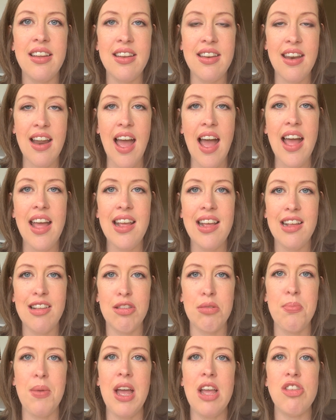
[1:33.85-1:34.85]
not
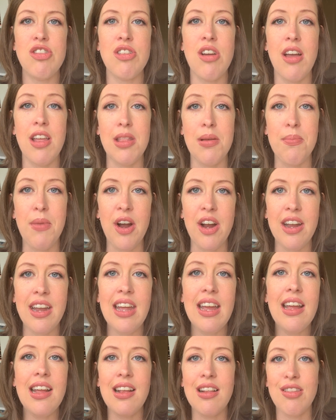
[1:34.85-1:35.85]
as much on the
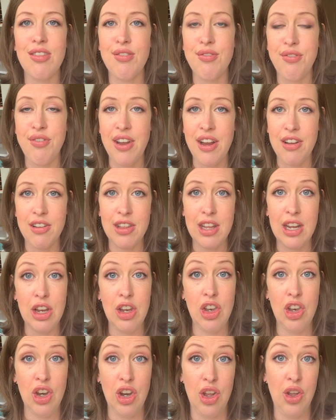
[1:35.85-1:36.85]
market, it's fairly
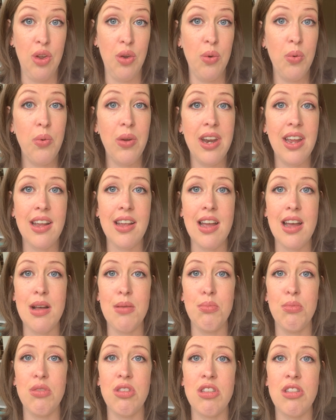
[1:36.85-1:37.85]
new when it
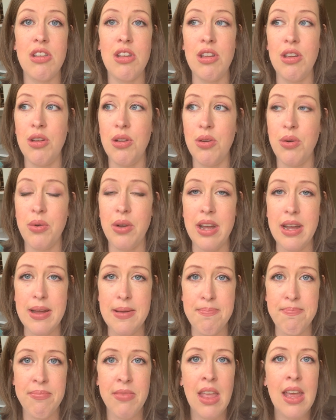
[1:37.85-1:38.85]
comes to
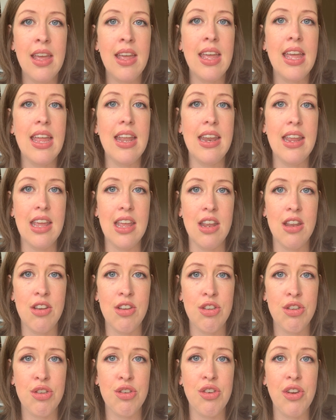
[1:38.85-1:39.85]
an
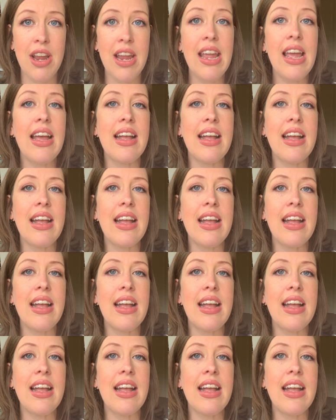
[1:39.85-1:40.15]
industry,